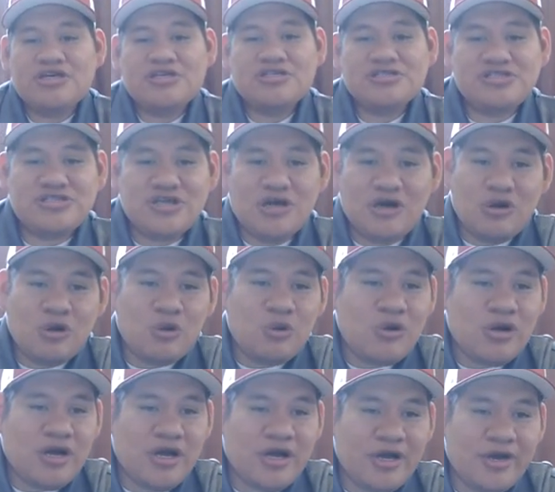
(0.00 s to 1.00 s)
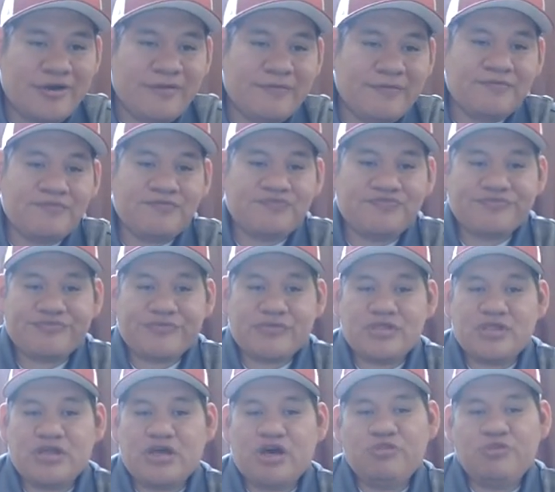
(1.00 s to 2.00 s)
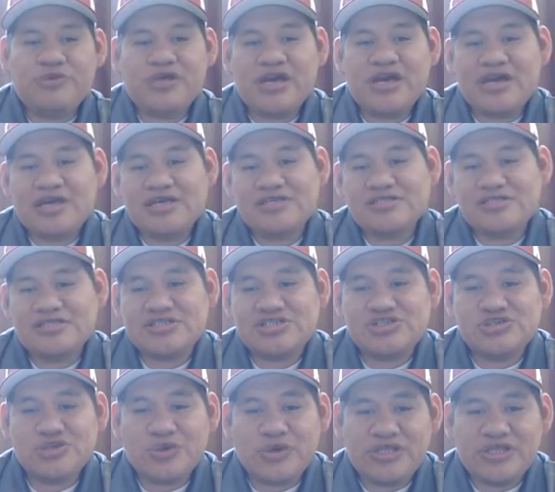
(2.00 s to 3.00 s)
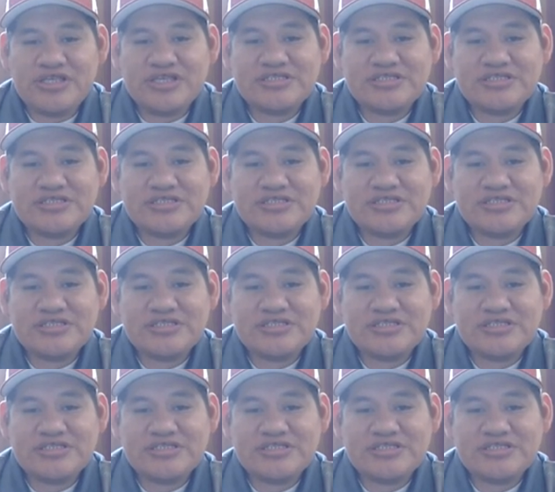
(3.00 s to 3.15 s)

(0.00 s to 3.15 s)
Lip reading: So I hope you guys enjoyed